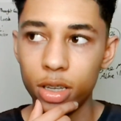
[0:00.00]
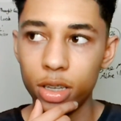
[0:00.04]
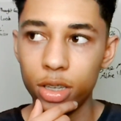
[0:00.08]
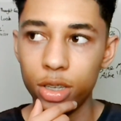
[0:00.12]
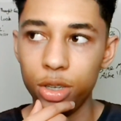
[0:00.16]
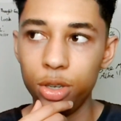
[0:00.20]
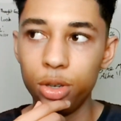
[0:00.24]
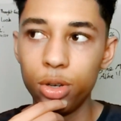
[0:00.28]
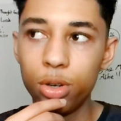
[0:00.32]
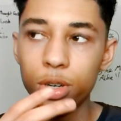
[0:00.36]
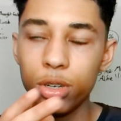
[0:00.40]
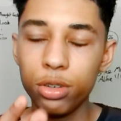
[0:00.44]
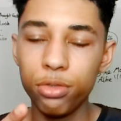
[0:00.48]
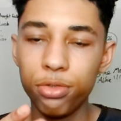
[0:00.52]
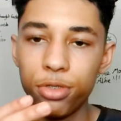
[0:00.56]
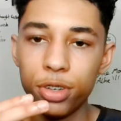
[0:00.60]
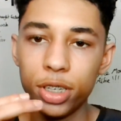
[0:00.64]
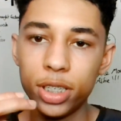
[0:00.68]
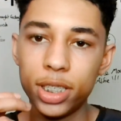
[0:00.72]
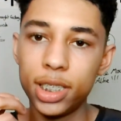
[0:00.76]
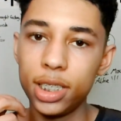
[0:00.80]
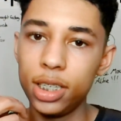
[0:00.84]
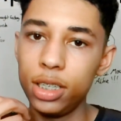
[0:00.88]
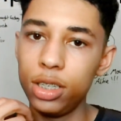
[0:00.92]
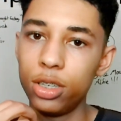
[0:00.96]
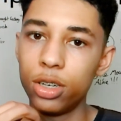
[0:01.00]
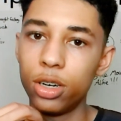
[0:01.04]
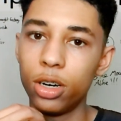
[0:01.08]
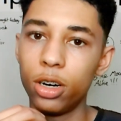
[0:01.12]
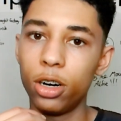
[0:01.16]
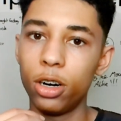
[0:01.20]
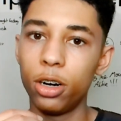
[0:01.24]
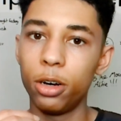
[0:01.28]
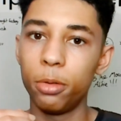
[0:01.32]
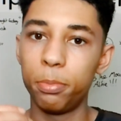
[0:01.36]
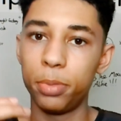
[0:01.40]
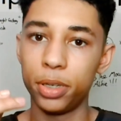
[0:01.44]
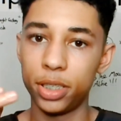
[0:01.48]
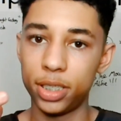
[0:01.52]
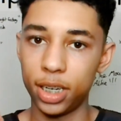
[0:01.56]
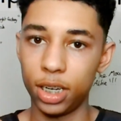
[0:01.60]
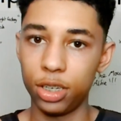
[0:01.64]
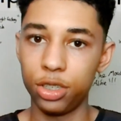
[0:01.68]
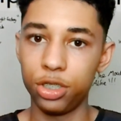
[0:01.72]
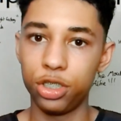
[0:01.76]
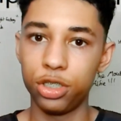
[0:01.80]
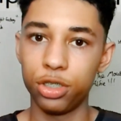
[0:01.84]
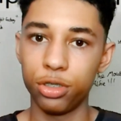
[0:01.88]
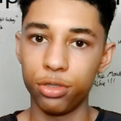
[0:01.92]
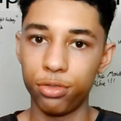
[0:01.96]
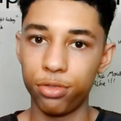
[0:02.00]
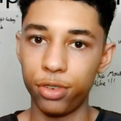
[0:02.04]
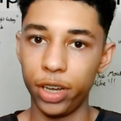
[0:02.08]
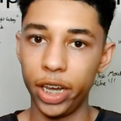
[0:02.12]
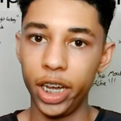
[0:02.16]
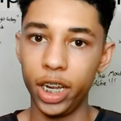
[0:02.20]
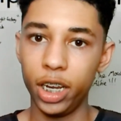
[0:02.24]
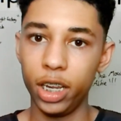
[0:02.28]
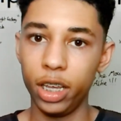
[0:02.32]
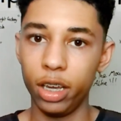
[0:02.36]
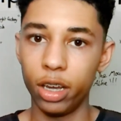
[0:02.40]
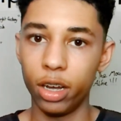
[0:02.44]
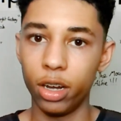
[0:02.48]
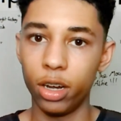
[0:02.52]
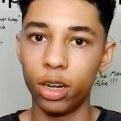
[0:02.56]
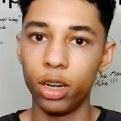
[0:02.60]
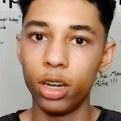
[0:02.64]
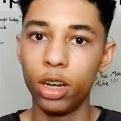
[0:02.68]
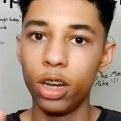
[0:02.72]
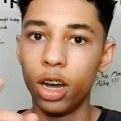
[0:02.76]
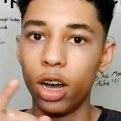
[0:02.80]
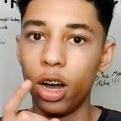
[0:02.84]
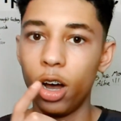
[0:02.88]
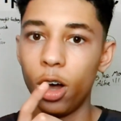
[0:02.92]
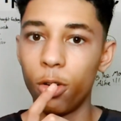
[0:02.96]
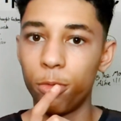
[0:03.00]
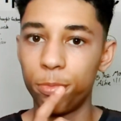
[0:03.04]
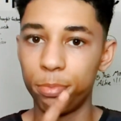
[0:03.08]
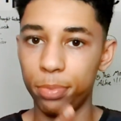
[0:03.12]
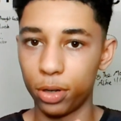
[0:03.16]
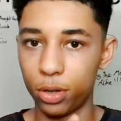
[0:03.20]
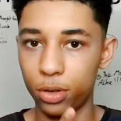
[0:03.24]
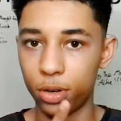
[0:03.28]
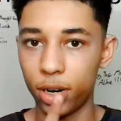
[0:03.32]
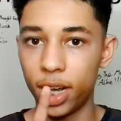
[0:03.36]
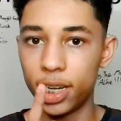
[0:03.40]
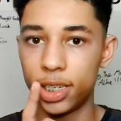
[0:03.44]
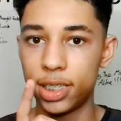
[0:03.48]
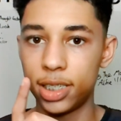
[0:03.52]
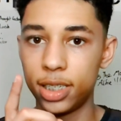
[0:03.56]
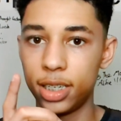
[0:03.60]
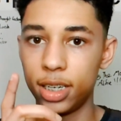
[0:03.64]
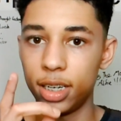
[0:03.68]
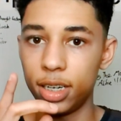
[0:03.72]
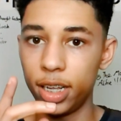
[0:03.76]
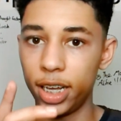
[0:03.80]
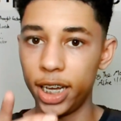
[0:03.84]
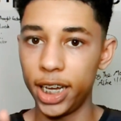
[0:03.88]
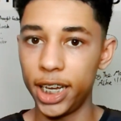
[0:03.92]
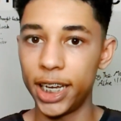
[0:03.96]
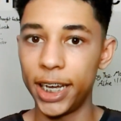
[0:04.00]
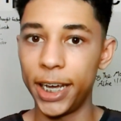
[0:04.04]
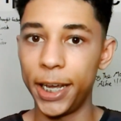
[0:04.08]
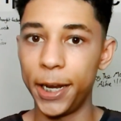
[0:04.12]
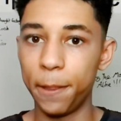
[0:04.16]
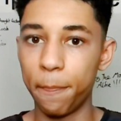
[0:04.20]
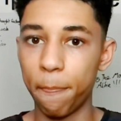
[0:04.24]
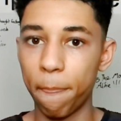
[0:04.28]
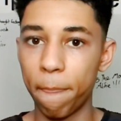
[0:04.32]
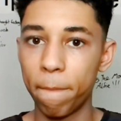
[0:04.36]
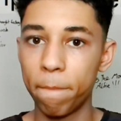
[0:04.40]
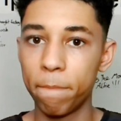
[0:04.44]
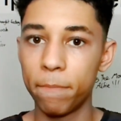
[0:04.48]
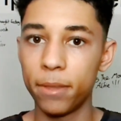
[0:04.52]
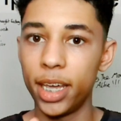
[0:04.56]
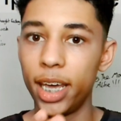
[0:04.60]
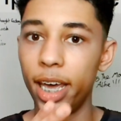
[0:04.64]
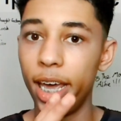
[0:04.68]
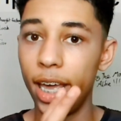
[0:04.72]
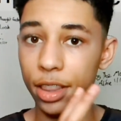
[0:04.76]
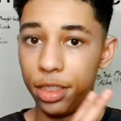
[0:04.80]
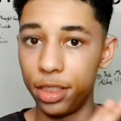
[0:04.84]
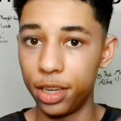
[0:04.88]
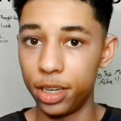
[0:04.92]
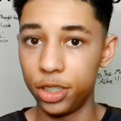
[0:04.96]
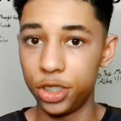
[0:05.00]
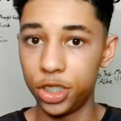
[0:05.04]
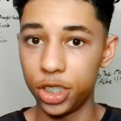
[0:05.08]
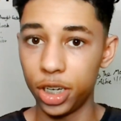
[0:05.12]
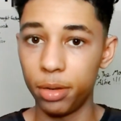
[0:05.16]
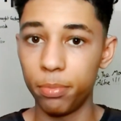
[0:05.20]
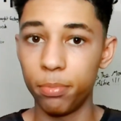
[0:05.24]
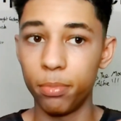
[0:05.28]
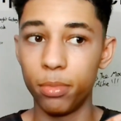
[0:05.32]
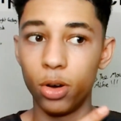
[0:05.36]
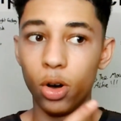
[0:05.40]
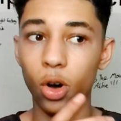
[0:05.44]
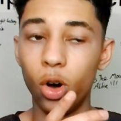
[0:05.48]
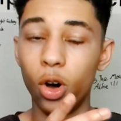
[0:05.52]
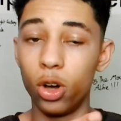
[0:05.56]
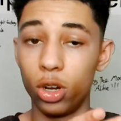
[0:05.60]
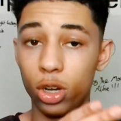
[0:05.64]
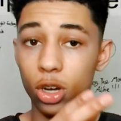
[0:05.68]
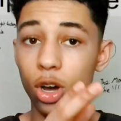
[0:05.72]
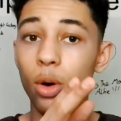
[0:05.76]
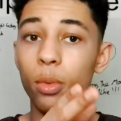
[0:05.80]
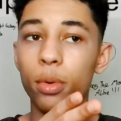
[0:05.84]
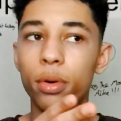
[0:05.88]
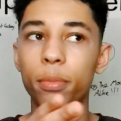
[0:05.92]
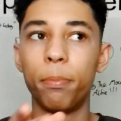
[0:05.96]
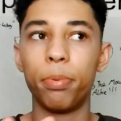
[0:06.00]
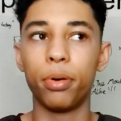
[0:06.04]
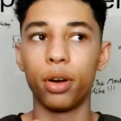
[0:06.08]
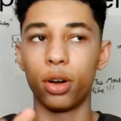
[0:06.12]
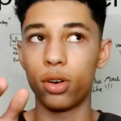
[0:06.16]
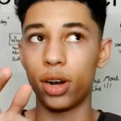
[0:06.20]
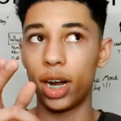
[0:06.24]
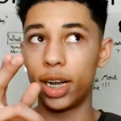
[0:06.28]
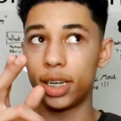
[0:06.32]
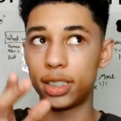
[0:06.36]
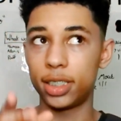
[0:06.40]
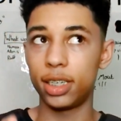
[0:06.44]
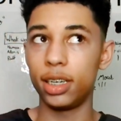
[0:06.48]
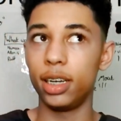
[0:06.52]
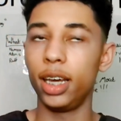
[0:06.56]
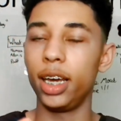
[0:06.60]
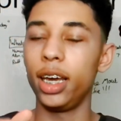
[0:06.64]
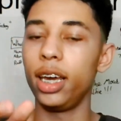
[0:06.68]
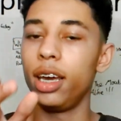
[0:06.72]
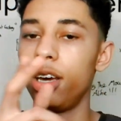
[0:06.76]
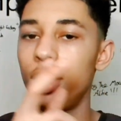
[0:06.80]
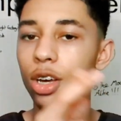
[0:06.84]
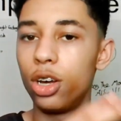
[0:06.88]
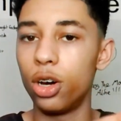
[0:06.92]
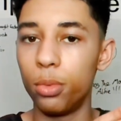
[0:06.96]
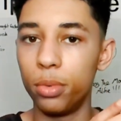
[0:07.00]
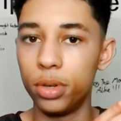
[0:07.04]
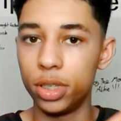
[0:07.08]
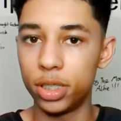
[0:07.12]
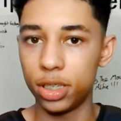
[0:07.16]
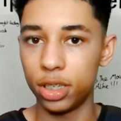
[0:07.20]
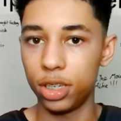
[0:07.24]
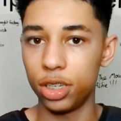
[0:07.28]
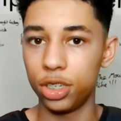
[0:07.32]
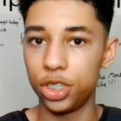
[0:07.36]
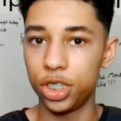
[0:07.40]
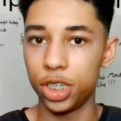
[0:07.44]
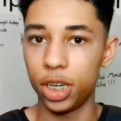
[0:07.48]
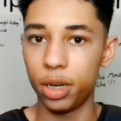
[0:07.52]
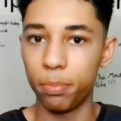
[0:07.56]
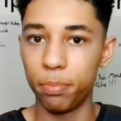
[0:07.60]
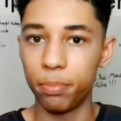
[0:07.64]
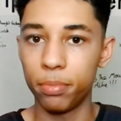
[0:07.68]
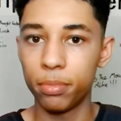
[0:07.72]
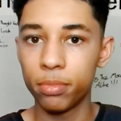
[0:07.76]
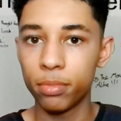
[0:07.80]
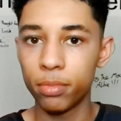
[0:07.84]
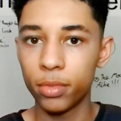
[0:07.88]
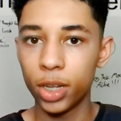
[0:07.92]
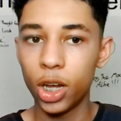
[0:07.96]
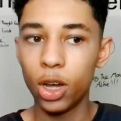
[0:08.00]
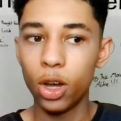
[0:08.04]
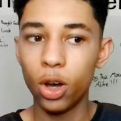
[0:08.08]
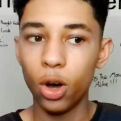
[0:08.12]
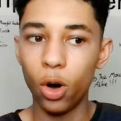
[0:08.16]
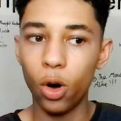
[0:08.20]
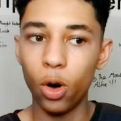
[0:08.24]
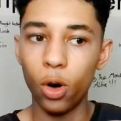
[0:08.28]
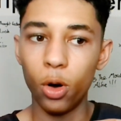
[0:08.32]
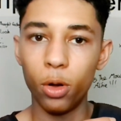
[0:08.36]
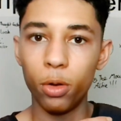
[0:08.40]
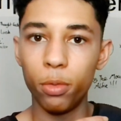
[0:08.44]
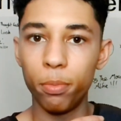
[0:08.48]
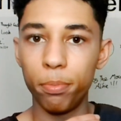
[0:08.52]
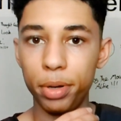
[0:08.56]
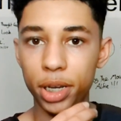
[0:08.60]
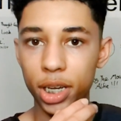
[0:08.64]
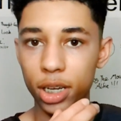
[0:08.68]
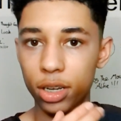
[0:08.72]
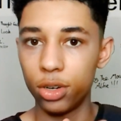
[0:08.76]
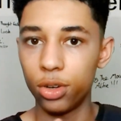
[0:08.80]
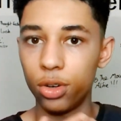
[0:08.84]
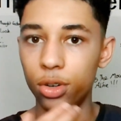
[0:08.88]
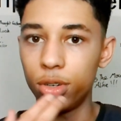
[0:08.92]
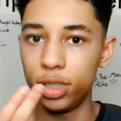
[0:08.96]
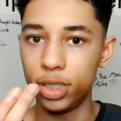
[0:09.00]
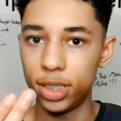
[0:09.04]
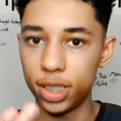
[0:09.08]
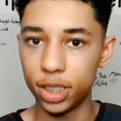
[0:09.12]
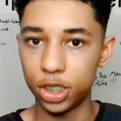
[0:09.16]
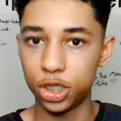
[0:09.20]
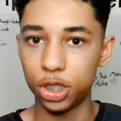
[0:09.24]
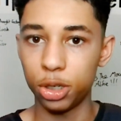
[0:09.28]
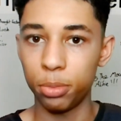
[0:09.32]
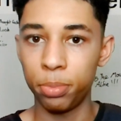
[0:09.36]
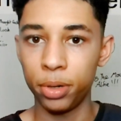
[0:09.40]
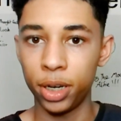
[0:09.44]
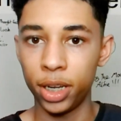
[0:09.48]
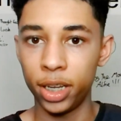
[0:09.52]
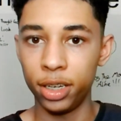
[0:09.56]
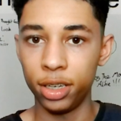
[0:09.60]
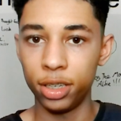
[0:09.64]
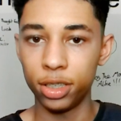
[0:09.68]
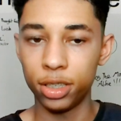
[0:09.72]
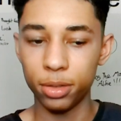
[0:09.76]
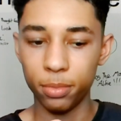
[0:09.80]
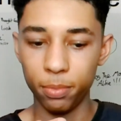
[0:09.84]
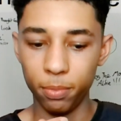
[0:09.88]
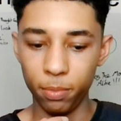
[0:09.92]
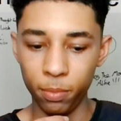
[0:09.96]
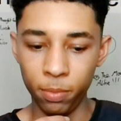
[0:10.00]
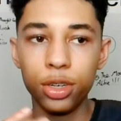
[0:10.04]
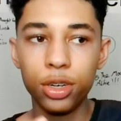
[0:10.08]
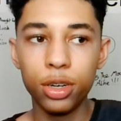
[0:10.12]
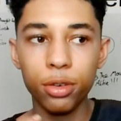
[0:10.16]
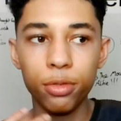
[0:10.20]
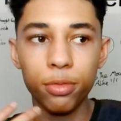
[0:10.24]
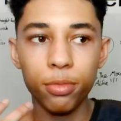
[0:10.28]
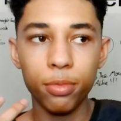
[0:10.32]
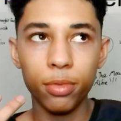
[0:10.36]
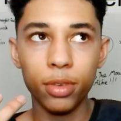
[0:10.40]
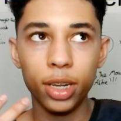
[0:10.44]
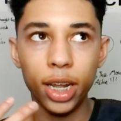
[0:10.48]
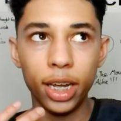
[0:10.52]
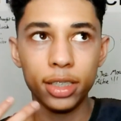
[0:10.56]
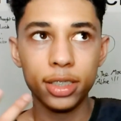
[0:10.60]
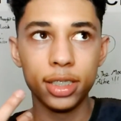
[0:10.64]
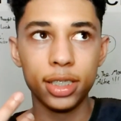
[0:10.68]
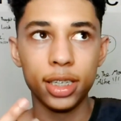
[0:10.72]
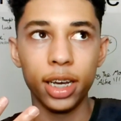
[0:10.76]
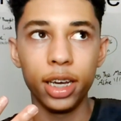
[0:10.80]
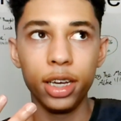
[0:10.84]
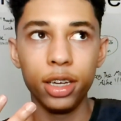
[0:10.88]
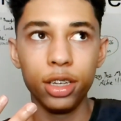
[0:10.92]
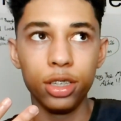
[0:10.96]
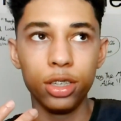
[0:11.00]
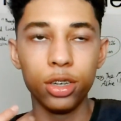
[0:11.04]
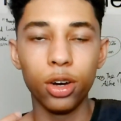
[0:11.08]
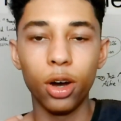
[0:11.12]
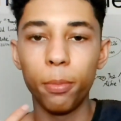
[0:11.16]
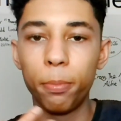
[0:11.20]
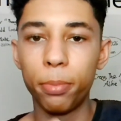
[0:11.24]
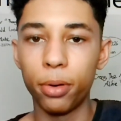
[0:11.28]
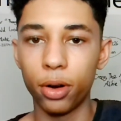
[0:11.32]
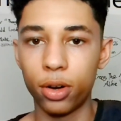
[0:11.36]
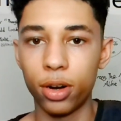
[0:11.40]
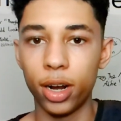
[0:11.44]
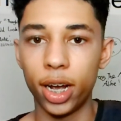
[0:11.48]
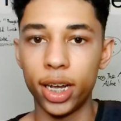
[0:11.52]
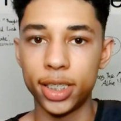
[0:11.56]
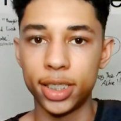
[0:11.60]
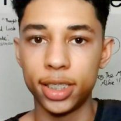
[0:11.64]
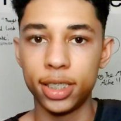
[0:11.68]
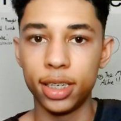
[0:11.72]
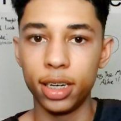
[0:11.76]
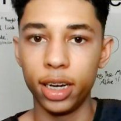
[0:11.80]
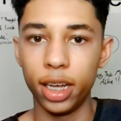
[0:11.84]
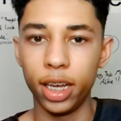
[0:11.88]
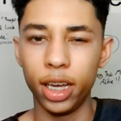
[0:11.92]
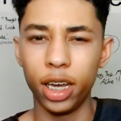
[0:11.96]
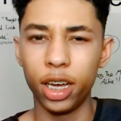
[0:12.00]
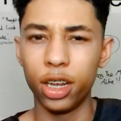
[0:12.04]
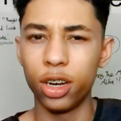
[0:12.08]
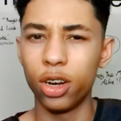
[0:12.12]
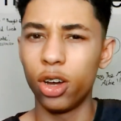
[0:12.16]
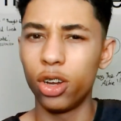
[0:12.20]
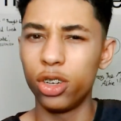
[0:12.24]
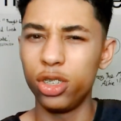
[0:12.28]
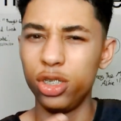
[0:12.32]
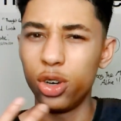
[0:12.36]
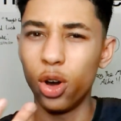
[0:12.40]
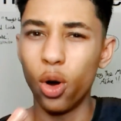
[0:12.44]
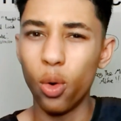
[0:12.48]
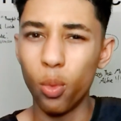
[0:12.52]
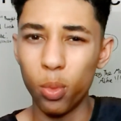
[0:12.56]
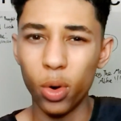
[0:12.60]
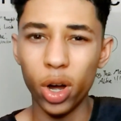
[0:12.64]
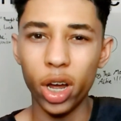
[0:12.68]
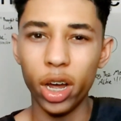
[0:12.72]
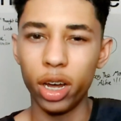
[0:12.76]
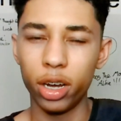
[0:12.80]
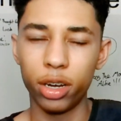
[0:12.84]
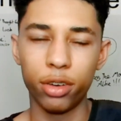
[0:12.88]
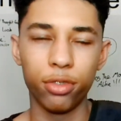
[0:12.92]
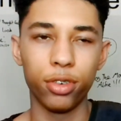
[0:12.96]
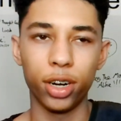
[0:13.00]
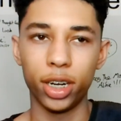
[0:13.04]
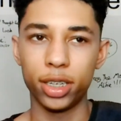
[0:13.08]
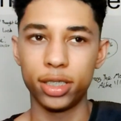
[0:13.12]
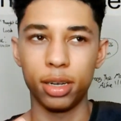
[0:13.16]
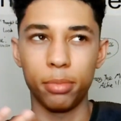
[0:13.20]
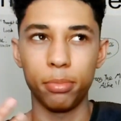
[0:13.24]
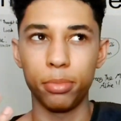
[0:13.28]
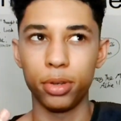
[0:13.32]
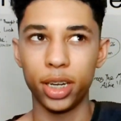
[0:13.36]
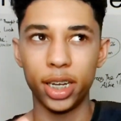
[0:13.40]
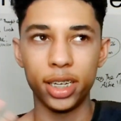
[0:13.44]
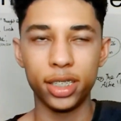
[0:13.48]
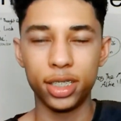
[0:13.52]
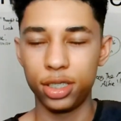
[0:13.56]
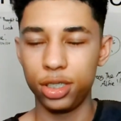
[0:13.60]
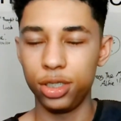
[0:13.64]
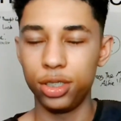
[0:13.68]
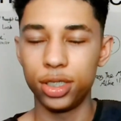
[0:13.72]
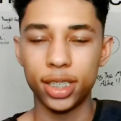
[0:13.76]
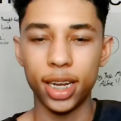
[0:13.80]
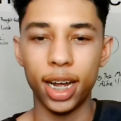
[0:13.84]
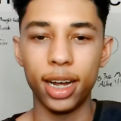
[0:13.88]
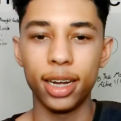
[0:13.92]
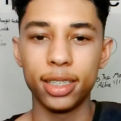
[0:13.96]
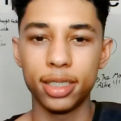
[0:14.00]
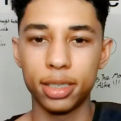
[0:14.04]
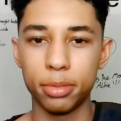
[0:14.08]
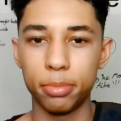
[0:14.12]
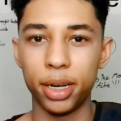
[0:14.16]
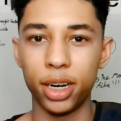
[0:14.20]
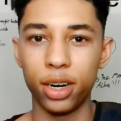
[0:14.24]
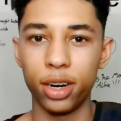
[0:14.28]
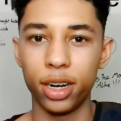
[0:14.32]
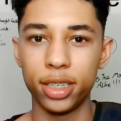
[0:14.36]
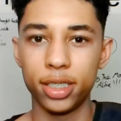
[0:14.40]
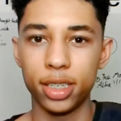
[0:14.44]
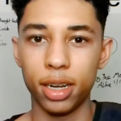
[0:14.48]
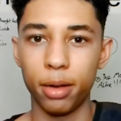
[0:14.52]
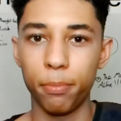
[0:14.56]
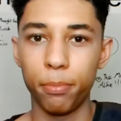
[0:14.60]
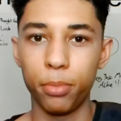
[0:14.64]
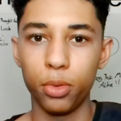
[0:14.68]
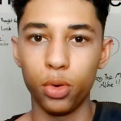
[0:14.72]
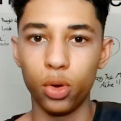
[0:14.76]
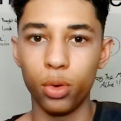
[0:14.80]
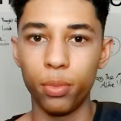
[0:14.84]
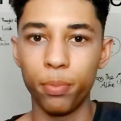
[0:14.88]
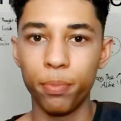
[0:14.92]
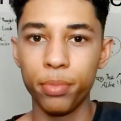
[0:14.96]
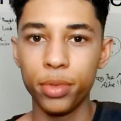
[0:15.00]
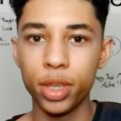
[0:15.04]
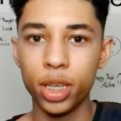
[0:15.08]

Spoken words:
You could foresee your potential failure of procrastinating in the gym, or procrastinating going to the gym, or being undisciplined. You could, let's say you're procrastinating on your work, for example. Let's use that as a better example.